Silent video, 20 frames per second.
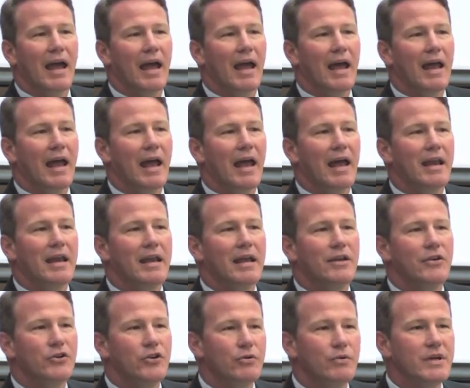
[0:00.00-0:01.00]
And
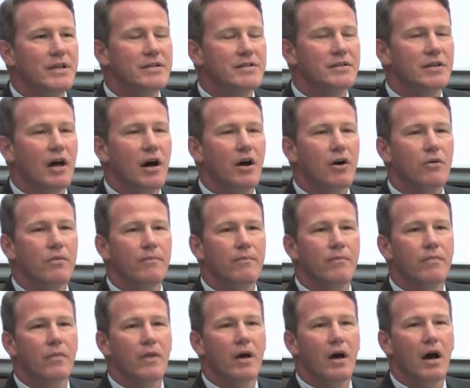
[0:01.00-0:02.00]
in doing so,
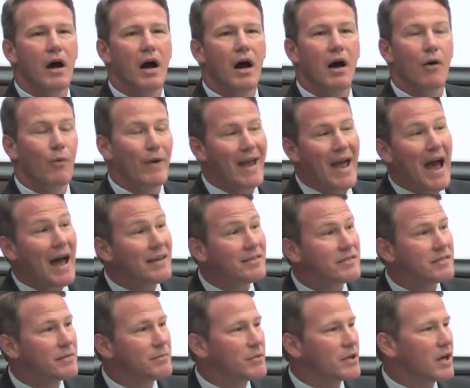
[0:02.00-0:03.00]
we
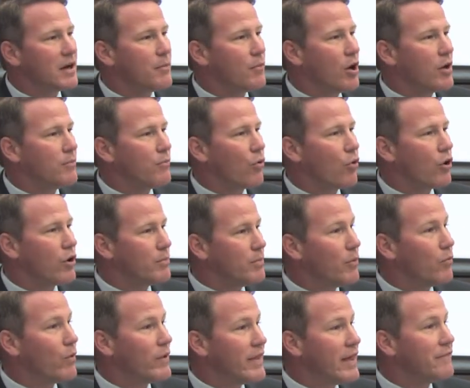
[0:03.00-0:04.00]
asked them to come on board,
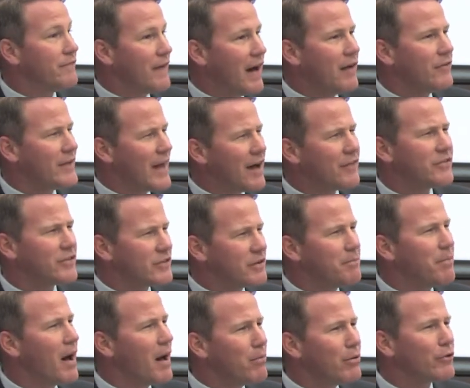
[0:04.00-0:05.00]
but when they found out that the
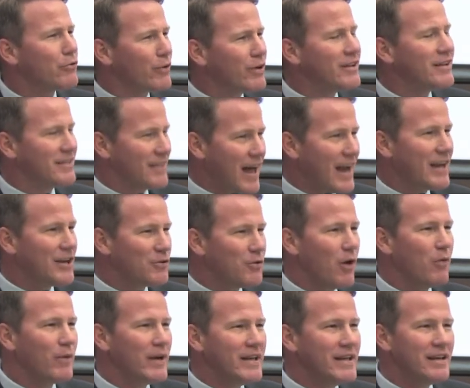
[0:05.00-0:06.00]
public really liked
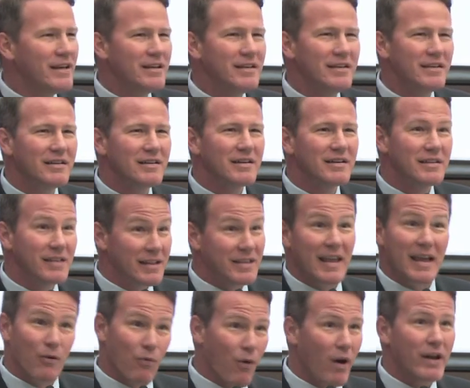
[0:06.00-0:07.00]
what we did, that
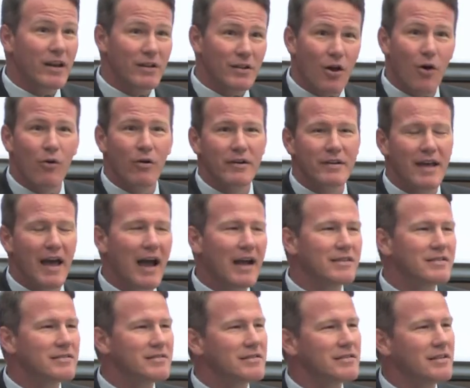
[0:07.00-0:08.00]
they wanted lower
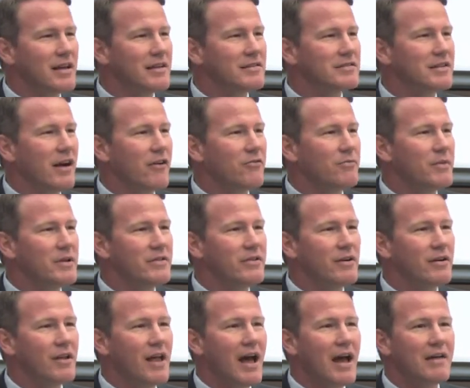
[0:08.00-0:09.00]
taxes and less government in
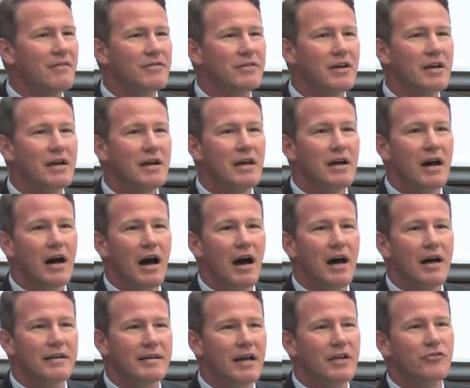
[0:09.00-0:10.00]
their lives,
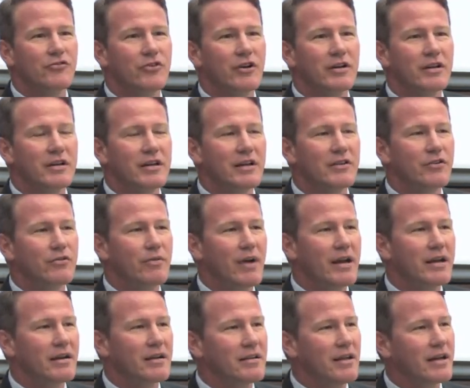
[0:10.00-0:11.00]
Ted Strickland gets
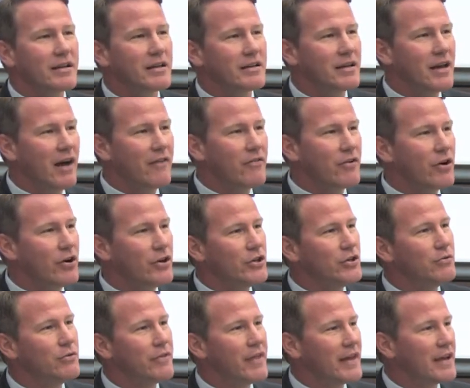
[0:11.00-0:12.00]
elected governor, and
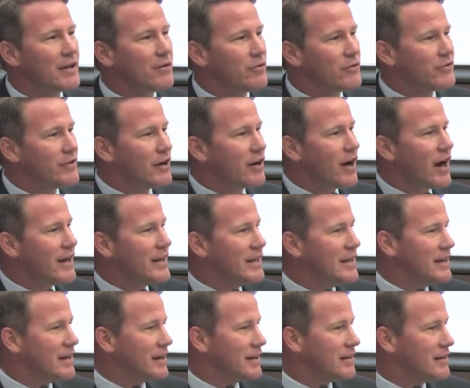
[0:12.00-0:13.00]
you'd think it was their
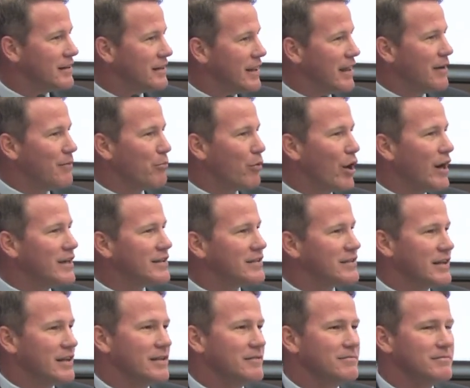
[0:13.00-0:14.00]
idea. They
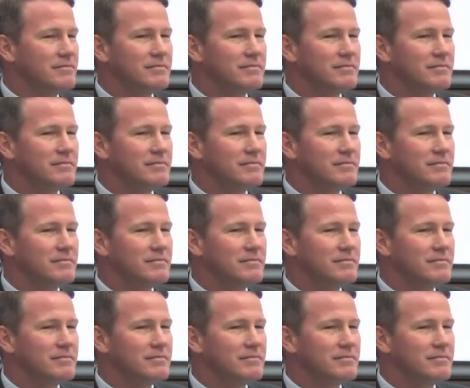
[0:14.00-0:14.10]
embraced it.